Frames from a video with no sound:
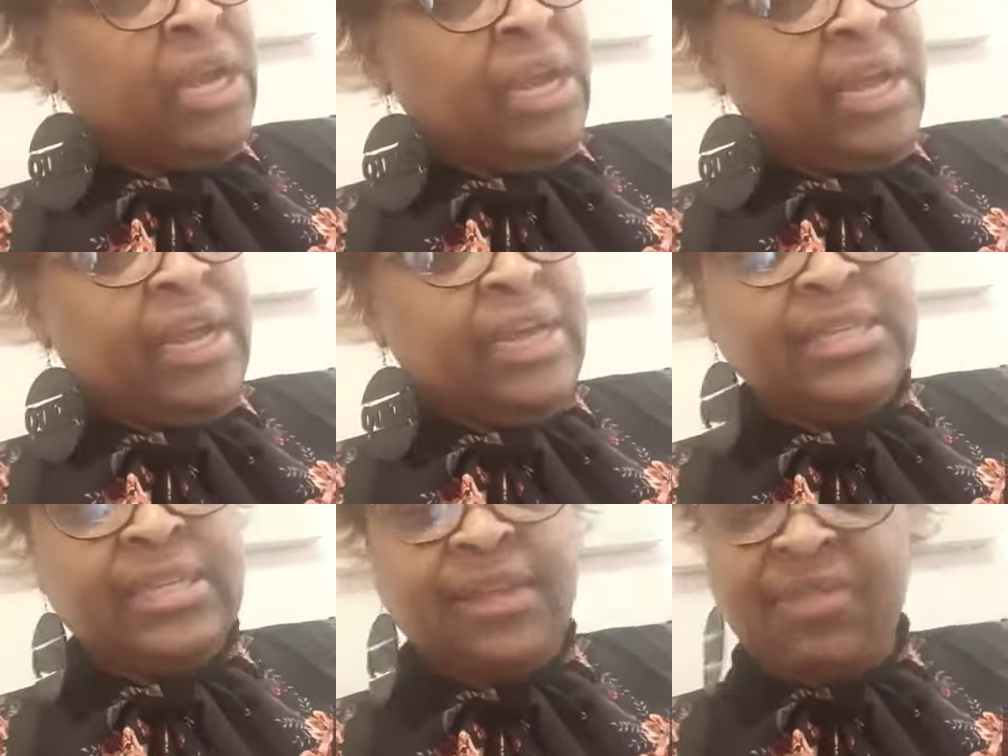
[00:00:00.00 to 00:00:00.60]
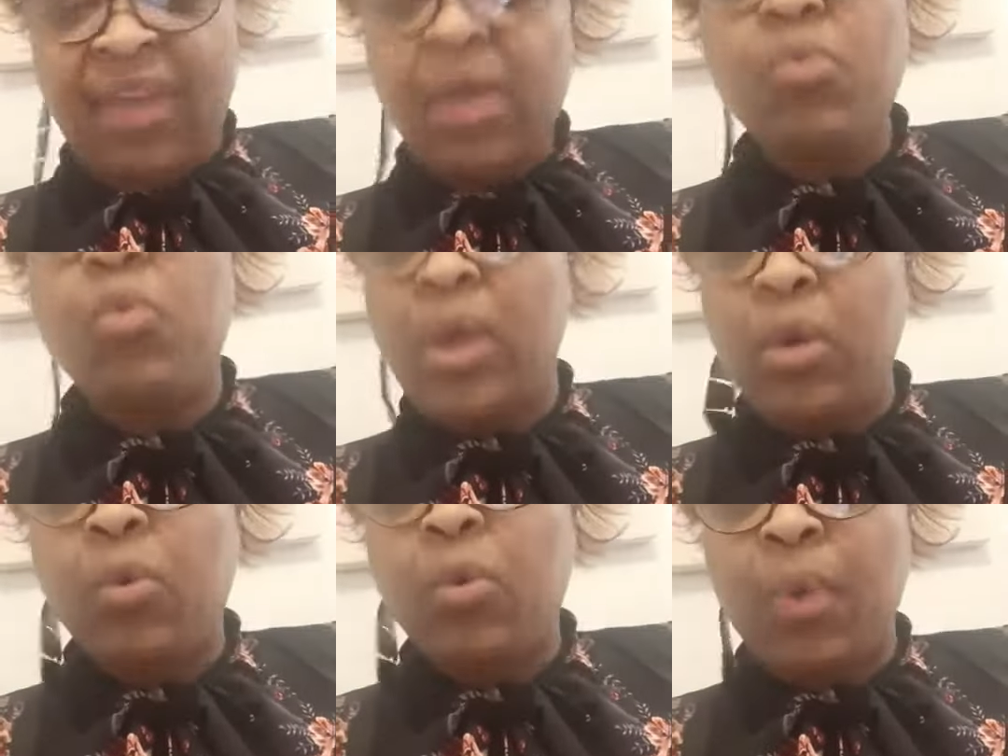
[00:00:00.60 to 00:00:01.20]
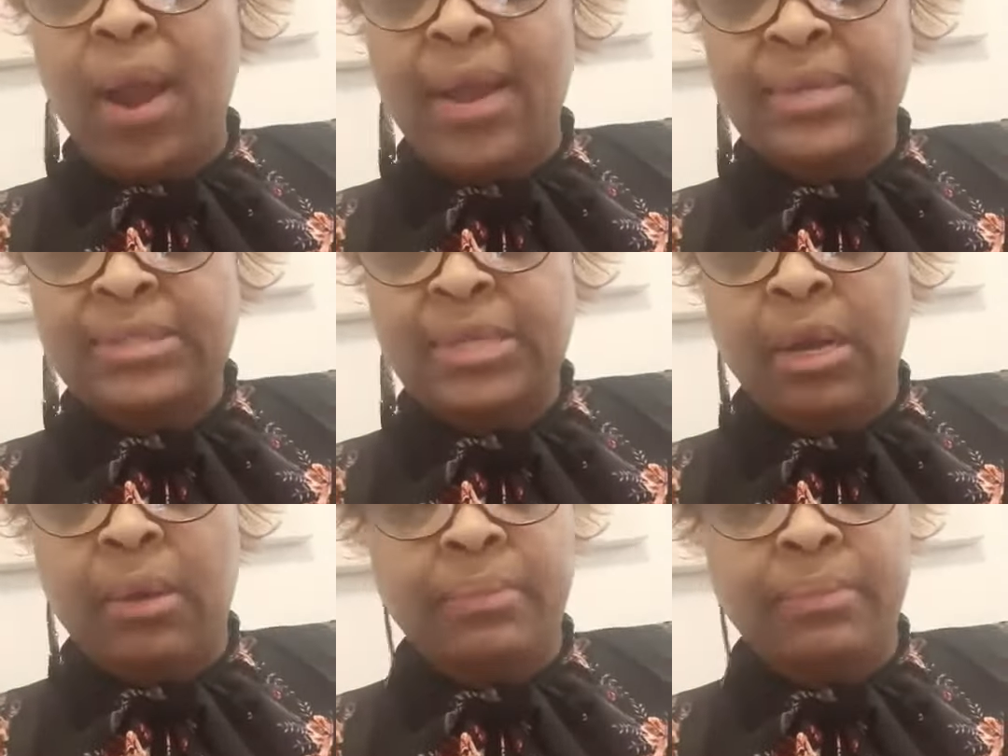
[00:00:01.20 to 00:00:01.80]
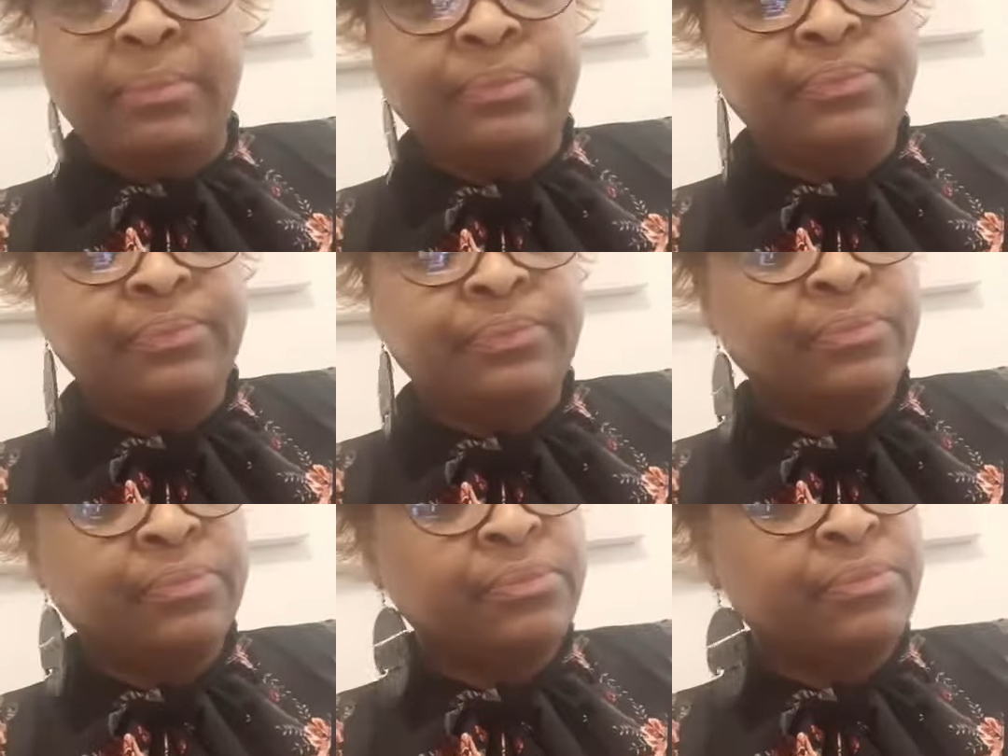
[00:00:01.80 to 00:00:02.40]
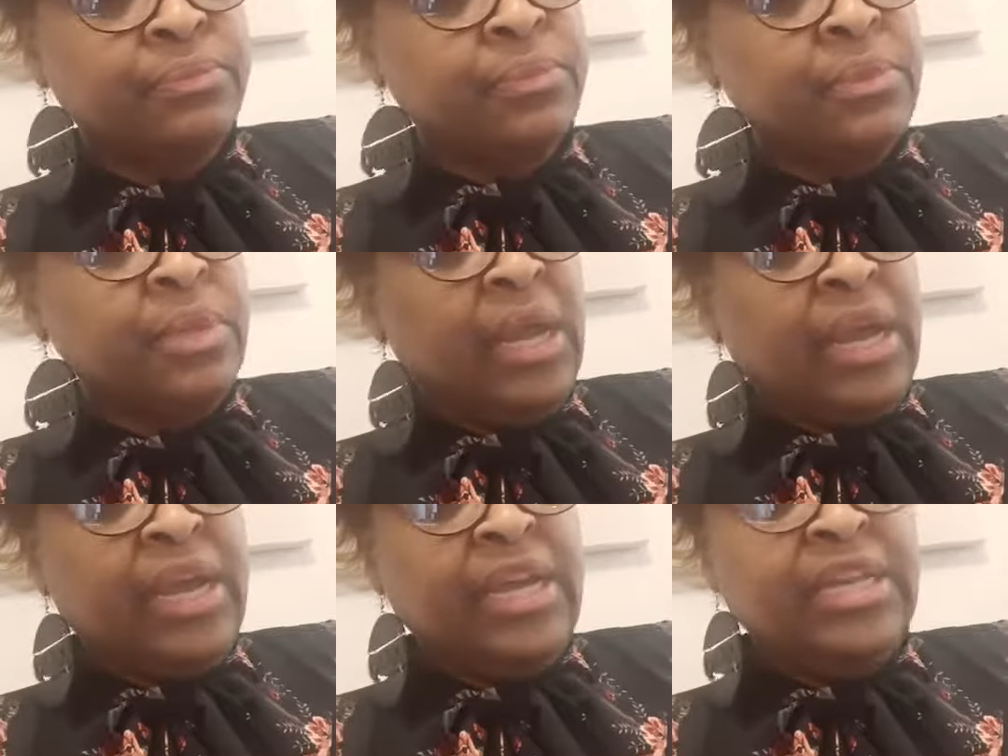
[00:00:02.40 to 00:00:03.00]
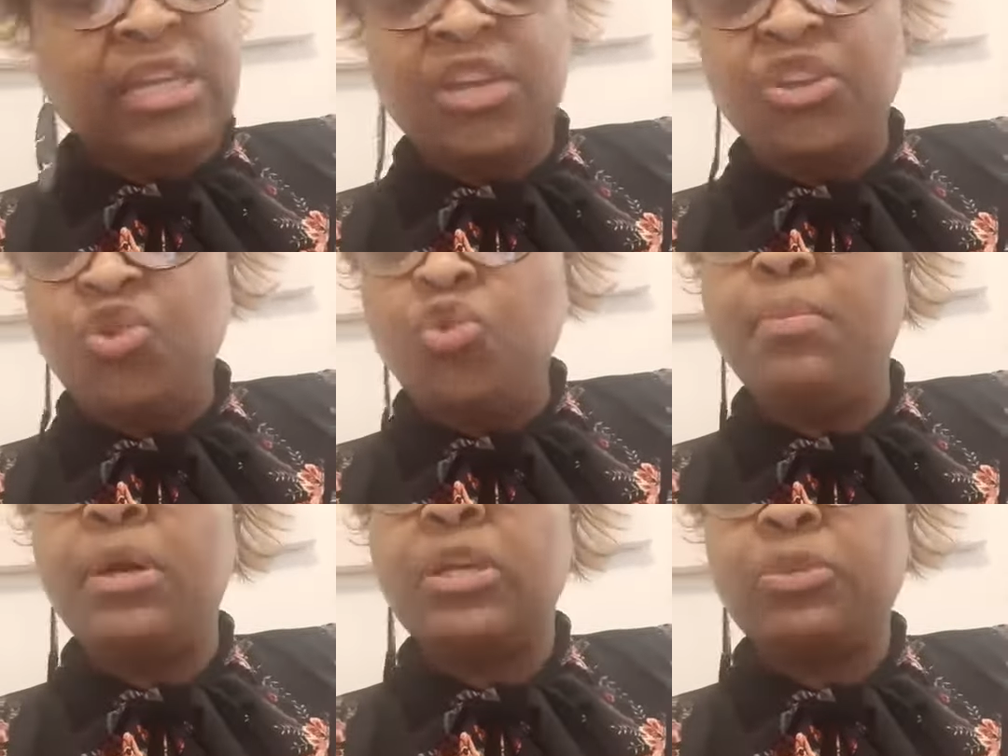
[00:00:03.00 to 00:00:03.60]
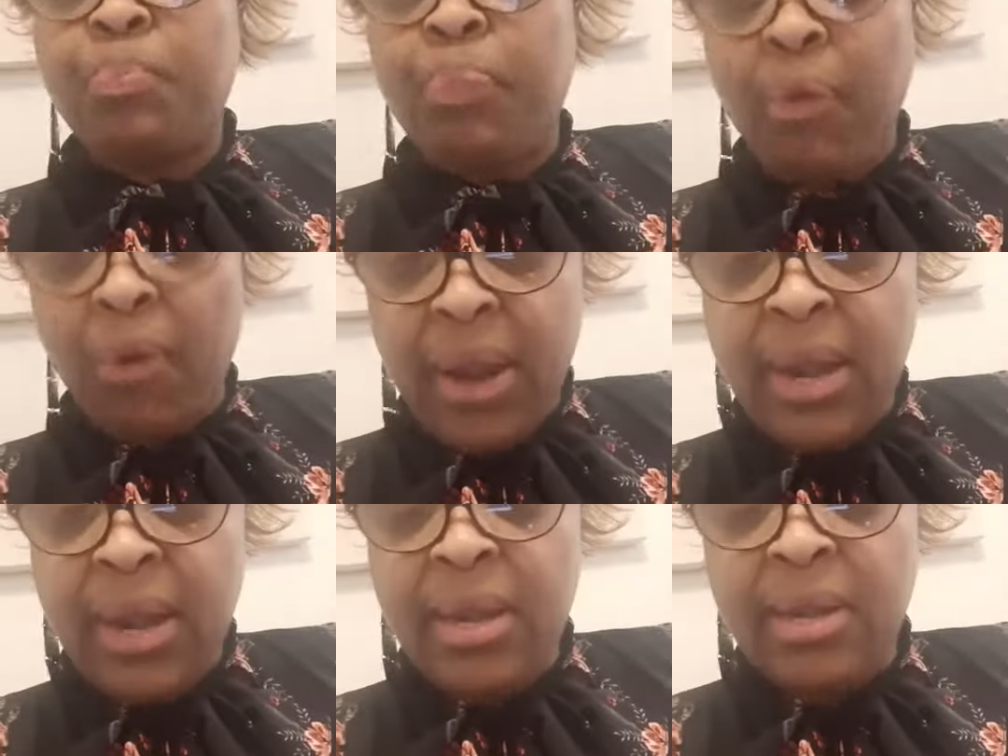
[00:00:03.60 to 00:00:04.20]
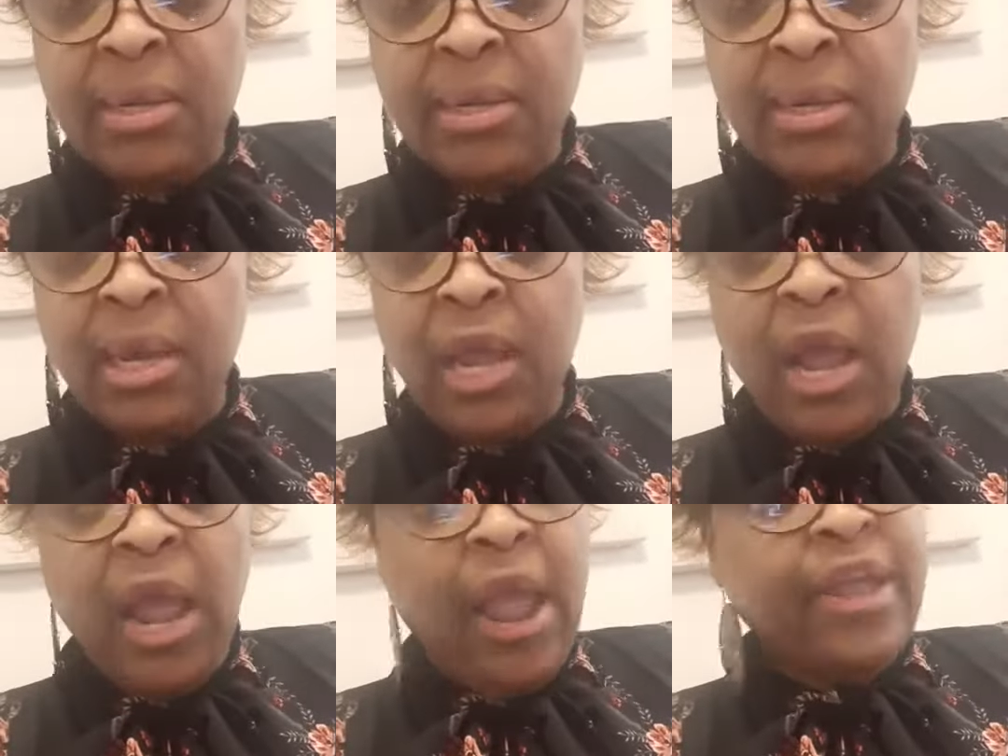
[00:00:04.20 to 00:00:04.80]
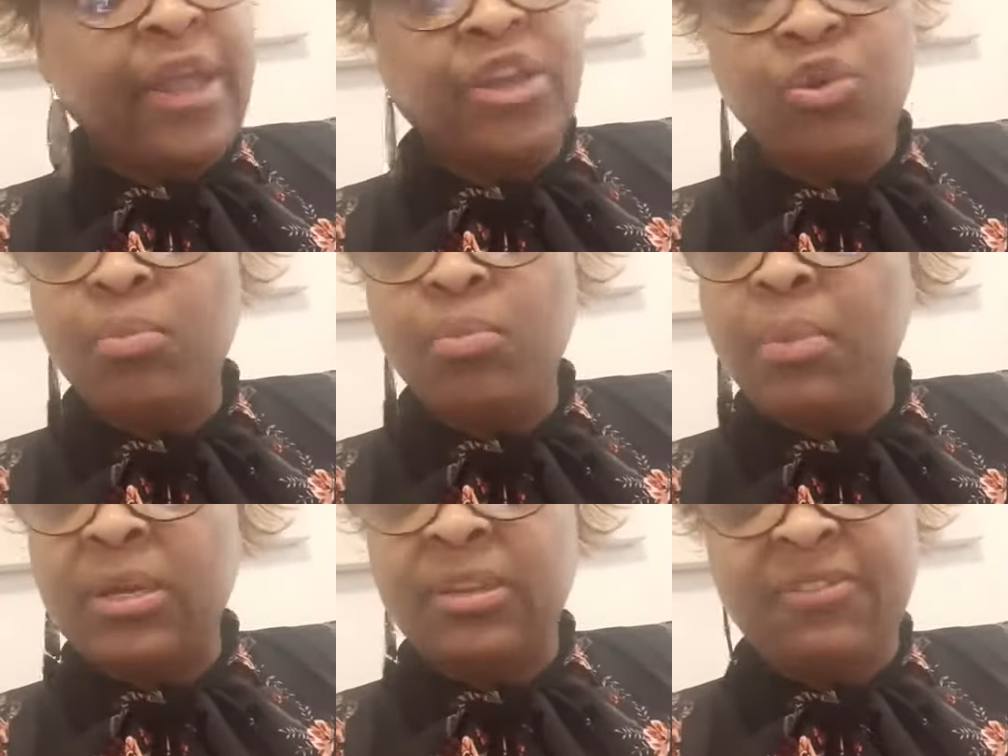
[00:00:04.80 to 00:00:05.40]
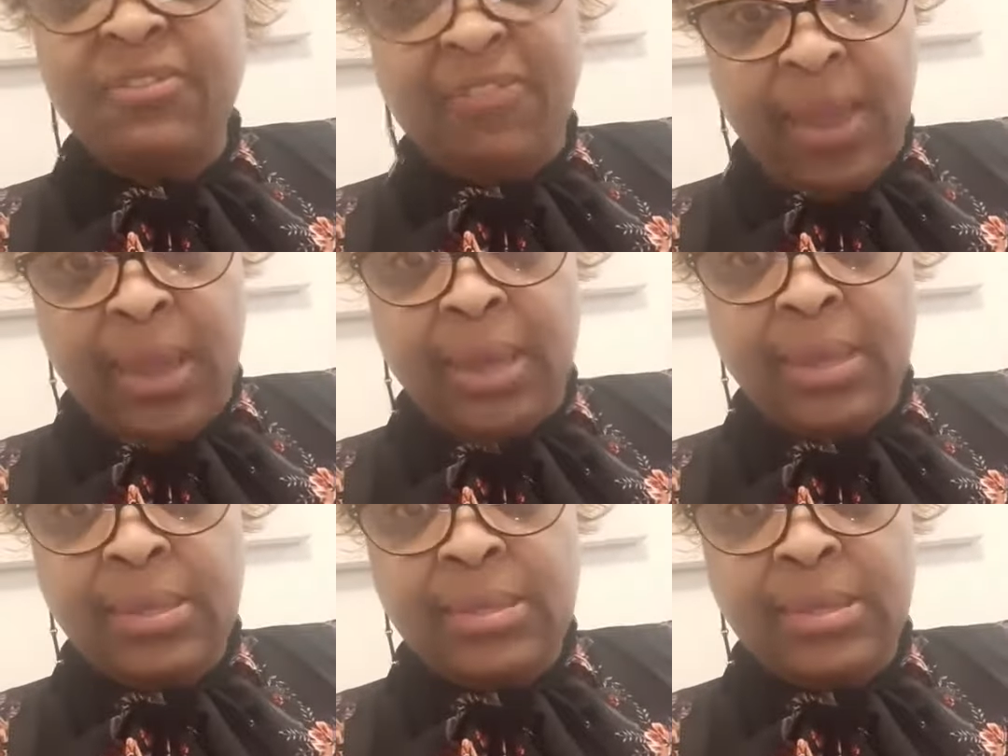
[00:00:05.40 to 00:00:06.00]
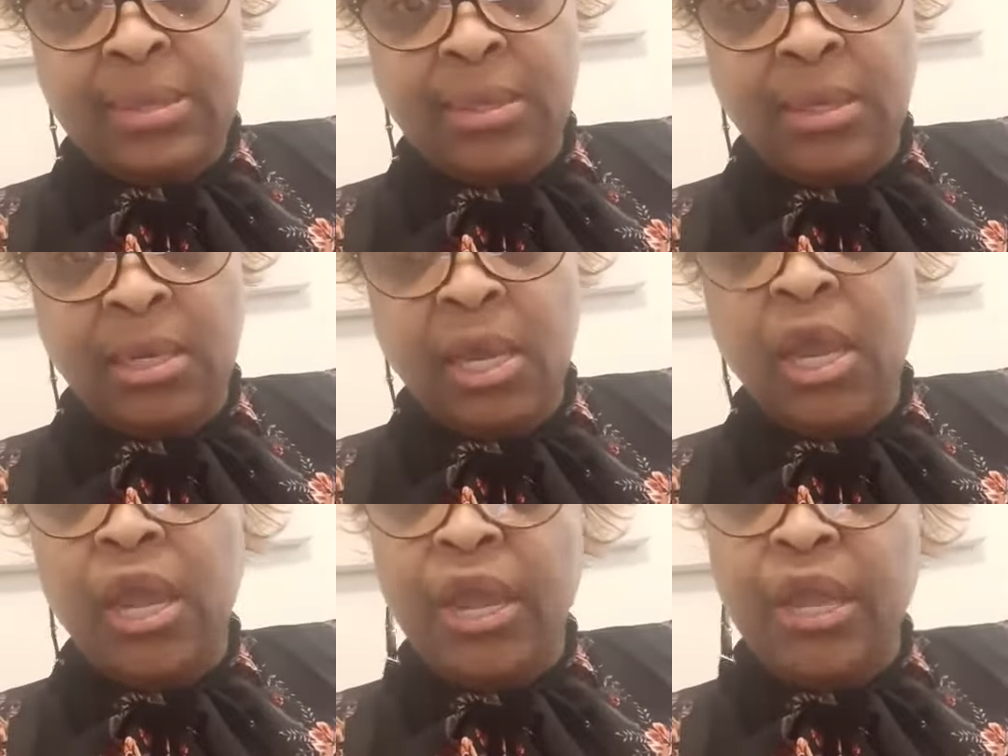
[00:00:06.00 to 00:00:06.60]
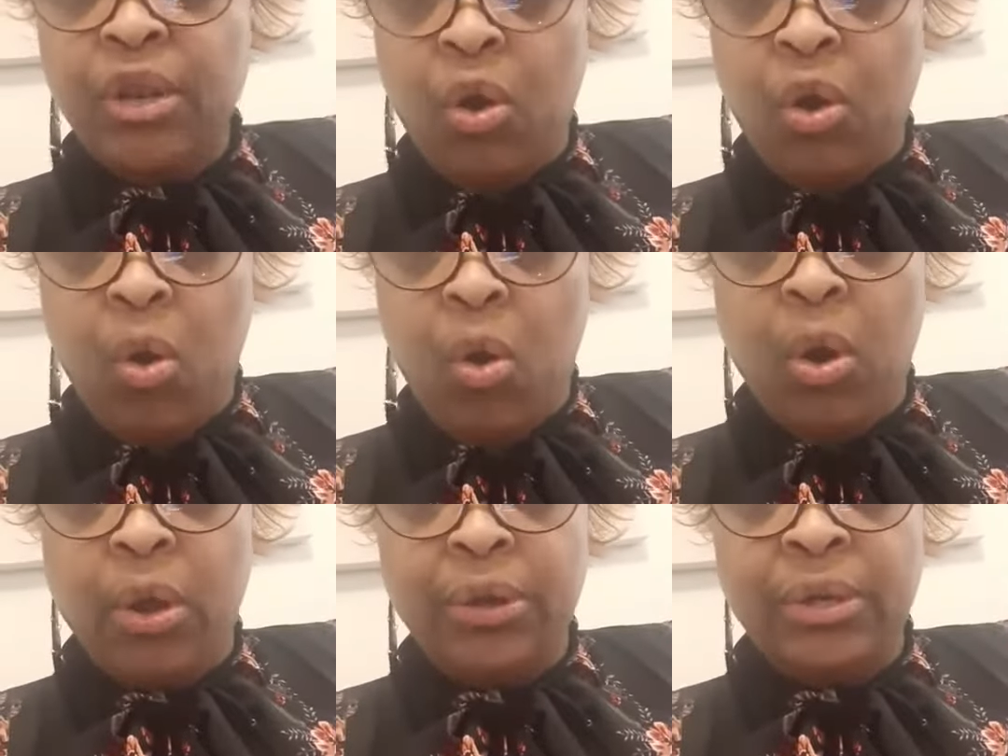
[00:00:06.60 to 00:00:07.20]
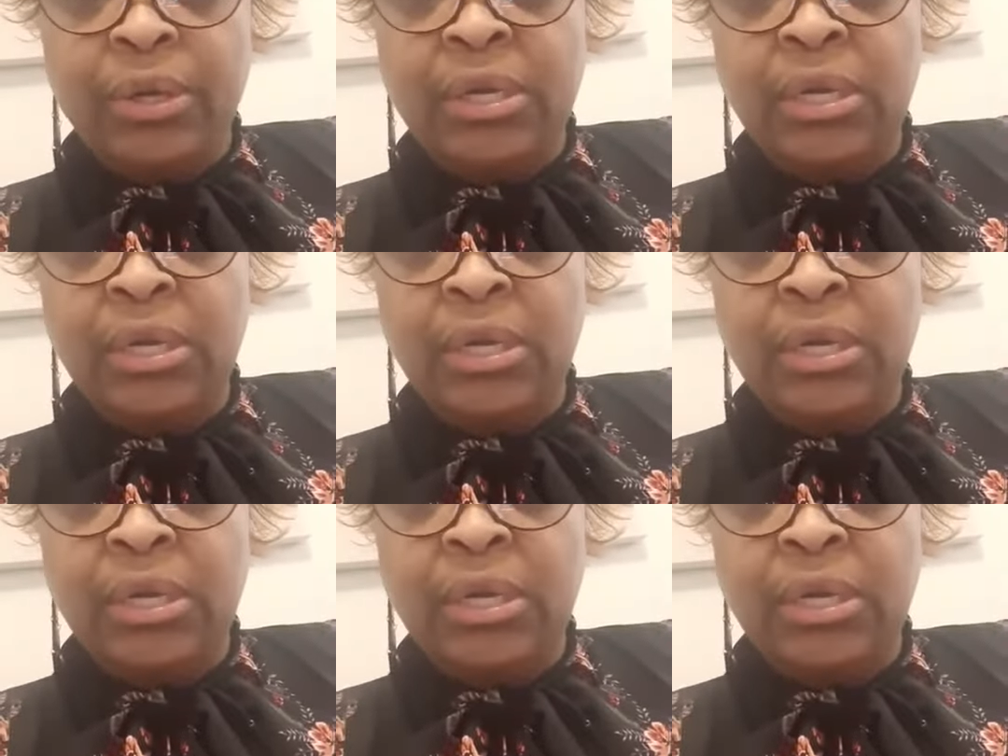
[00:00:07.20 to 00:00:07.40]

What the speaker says: He said, they will rise up. He said, you must pray and you must fast in order